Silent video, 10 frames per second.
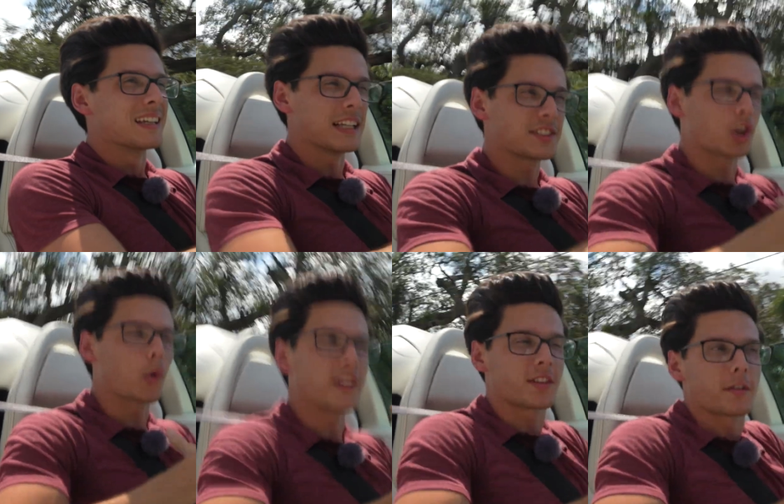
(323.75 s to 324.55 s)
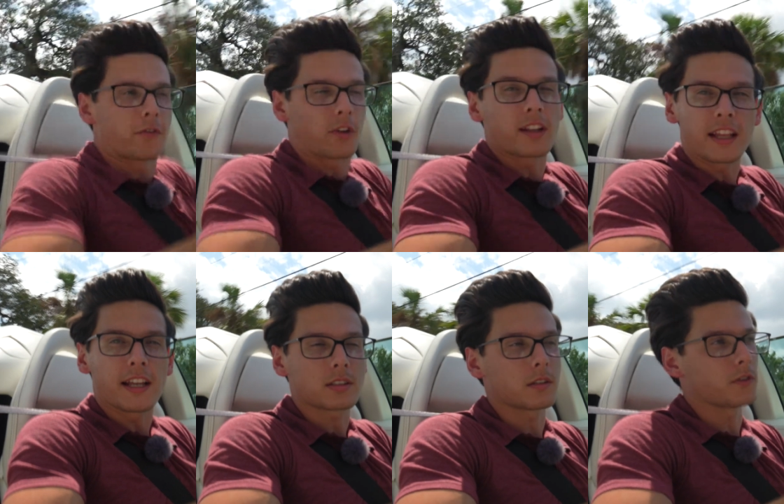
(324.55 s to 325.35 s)
Is it always the
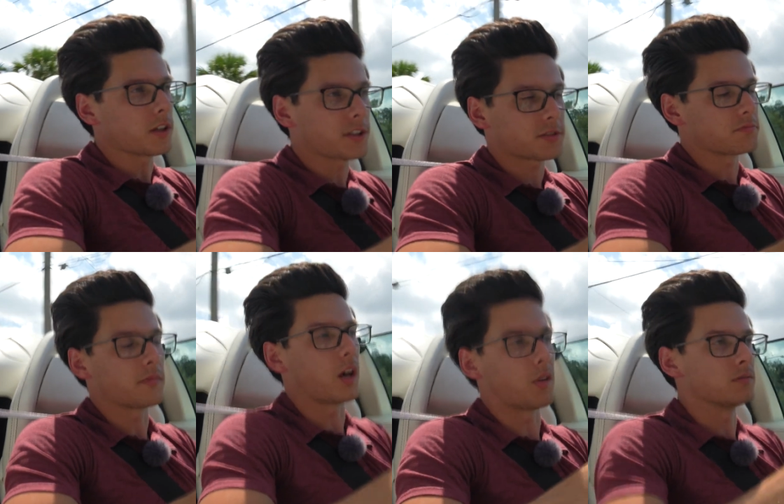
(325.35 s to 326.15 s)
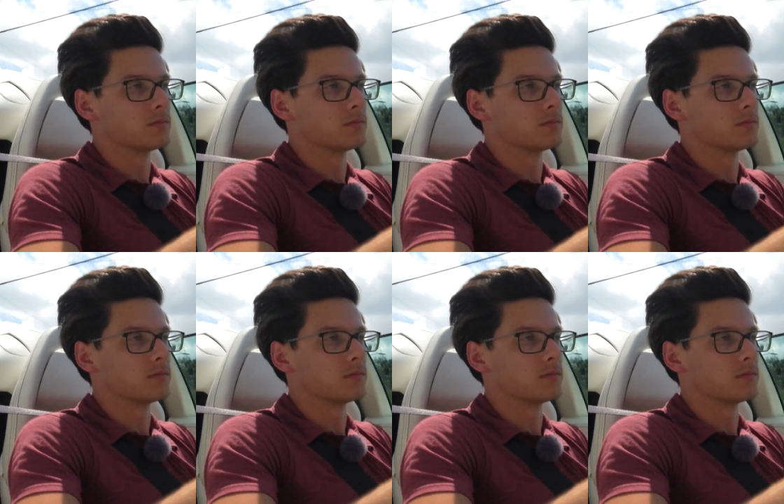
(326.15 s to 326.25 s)
friendliest of looks? No.